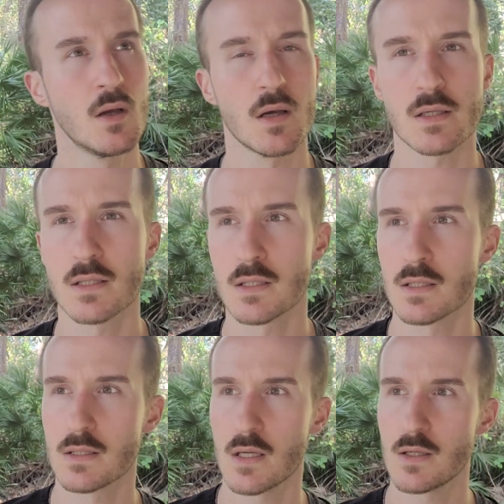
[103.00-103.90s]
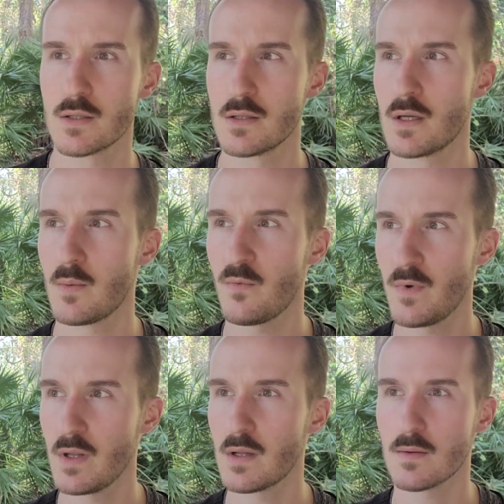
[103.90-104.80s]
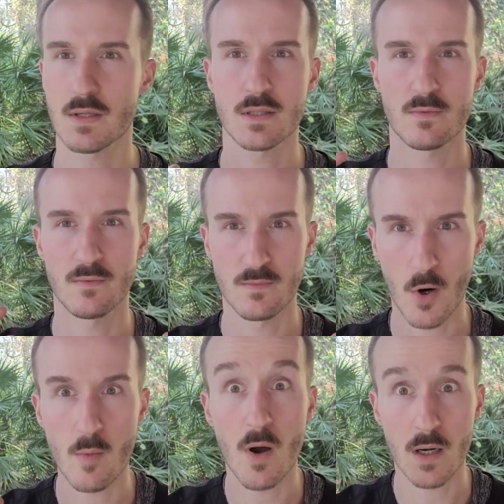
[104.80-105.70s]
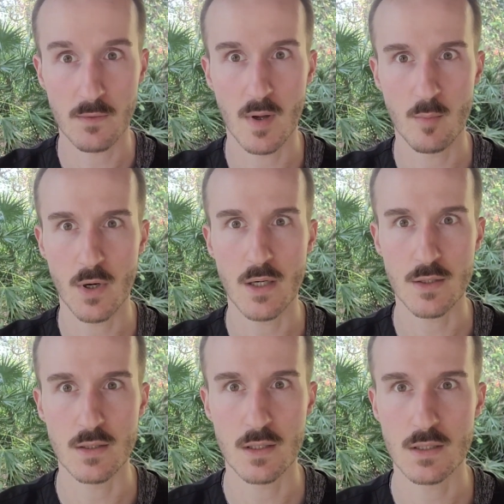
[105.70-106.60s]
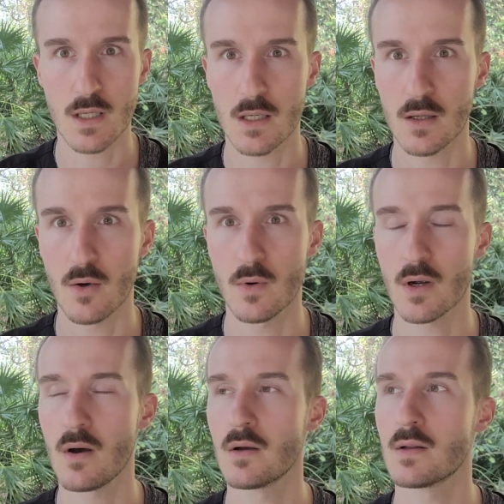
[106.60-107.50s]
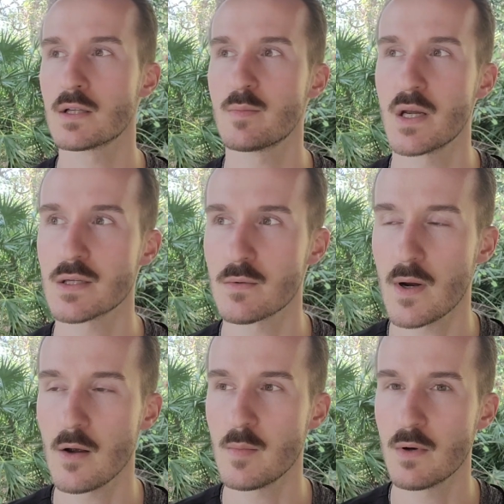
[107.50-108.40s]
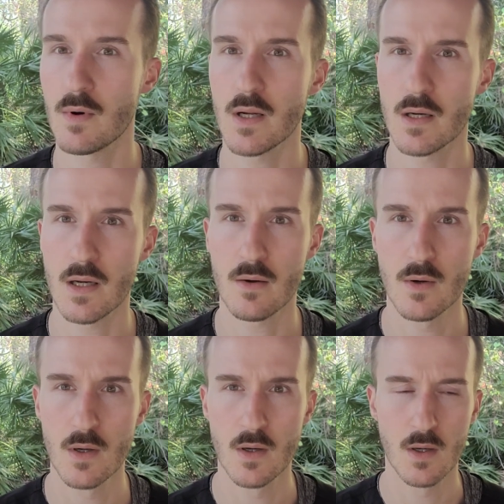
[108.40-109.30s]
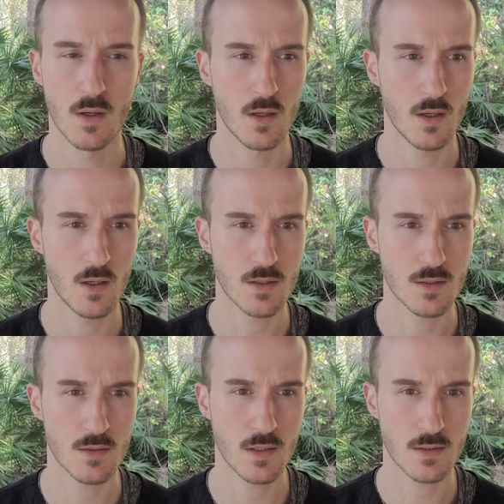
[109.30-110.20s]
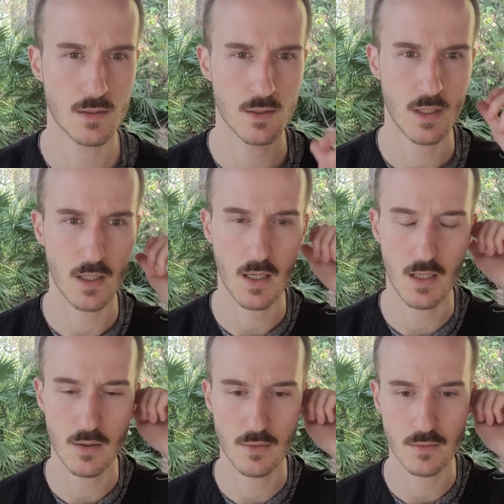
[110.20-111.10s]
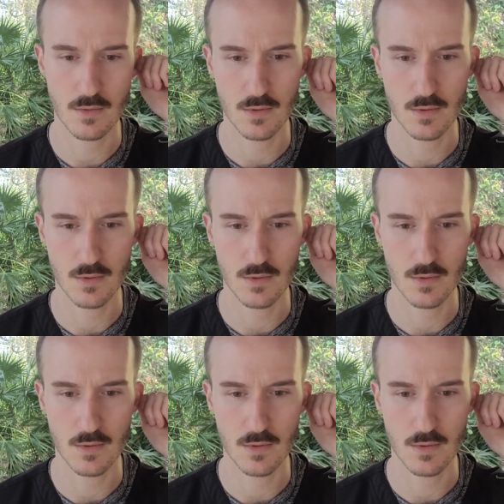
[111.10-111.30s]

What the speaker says: That's the sensation that I'm feeling. That's the harmonic vibration that's kind of going on in the space around me right now. So let's check out.